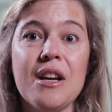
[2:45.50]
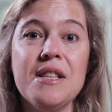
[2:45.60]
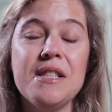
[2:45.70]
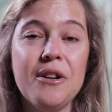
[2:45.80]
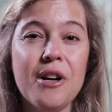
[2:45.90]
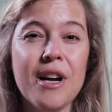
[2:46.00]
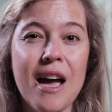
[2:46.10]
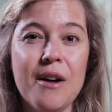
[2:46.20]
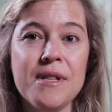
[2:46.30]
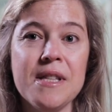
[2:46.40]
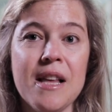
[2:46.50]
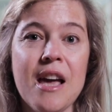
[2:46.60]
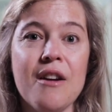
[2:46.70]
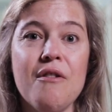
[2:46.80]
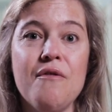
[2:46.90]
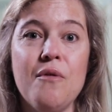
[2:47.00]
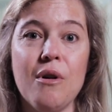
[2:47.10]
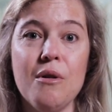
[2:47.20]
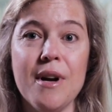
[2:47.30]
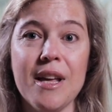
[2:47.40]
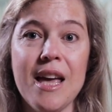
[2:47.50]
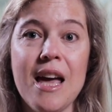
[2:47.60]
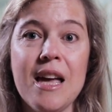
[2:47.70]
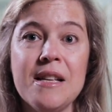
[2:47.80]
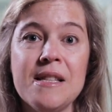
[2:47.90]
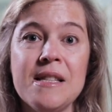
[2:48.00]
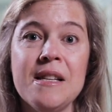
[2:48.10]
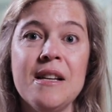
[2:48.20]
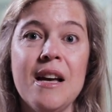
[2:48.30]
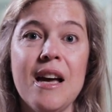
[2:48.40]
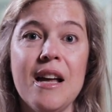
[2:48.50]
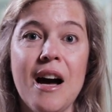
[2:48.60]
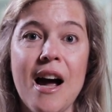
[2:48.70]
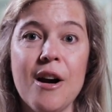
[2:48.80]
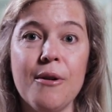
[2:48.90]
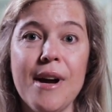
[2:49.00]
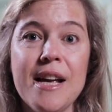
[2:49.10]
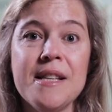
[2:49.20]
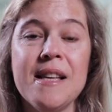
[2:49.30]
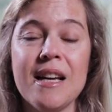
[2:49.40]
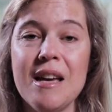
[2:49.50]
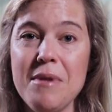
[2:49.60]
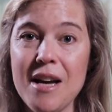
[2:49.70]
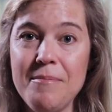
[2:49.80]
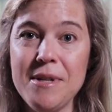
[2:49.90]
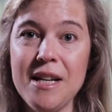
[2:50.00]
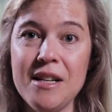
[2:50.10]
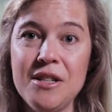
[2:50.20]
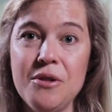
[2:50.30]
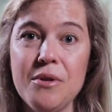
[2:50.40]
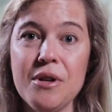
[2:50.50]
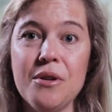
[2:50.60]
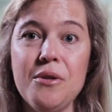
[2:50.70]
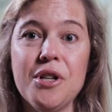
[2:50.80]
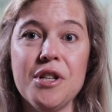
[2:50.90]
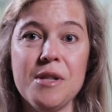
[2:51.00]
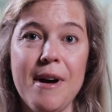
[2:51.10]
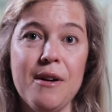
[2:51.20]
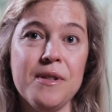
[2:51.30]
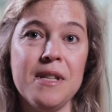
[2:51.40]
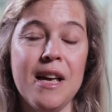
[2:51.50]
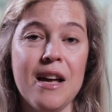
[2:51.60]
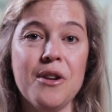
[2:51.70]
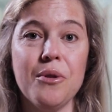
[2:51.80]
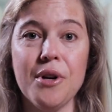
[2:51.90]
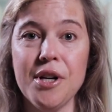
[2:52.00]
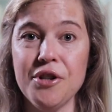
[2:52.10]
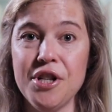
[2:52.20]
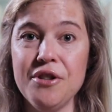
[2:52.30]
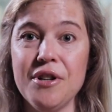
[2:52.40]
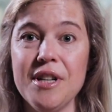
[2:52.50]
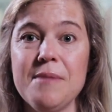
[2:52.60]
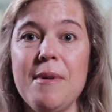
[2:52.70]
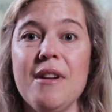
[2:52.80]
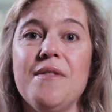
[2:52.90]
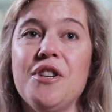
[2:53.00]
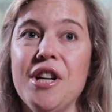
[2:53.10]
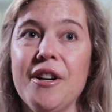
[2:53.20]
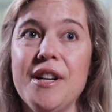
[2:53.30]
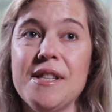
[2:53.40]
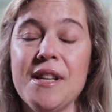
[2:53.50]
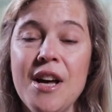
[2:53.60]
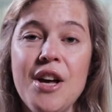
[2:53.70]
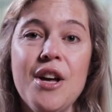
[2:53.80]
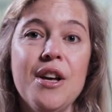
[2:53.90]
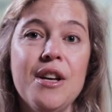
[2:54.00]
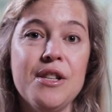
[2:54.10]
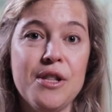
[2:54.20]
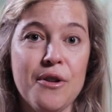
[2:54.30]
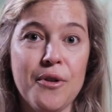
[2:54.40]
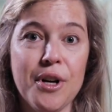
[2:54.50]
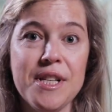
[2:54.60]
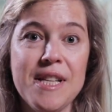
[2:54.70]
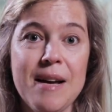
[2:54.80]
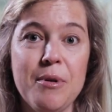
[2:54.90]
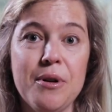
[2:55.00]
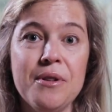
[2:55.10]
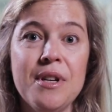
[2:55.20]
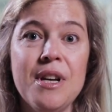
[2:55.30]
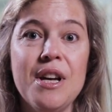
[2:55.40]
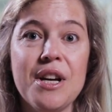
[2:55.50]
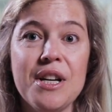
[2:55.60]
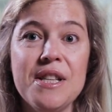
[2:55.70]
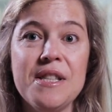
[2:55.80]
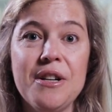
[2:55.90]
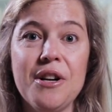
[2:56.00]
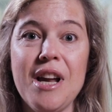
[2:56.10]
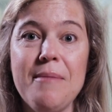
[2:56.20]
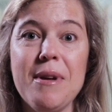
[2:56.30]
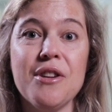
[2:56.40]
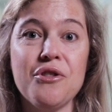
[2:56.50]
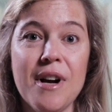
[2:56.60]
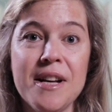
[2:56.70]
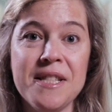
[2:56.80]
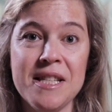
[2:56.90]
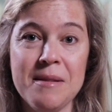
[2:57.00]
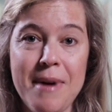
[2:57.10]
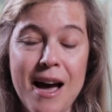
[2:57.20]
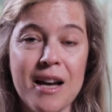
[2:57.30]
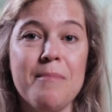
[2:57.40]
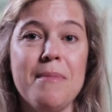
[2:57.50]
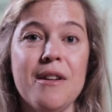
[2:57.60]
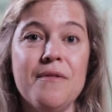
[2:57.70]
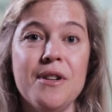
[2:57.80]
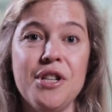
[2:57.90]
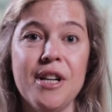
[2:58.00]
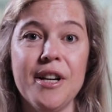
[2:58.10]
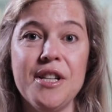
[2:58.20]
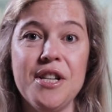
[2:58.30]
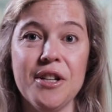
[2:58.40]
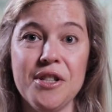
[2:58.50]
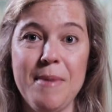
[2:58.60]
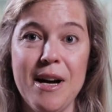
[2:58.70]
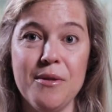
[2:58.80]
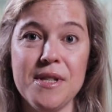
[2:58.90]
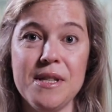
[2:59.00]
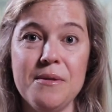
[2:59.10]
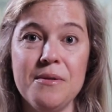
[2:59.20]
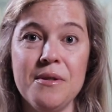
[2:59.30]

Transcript: Consider accounts like 401ks and IRAs that can be updated to include your spouse and/or your children as beneficiaries. So for example, consider naming a trust as a backup beneficiary to your spouse.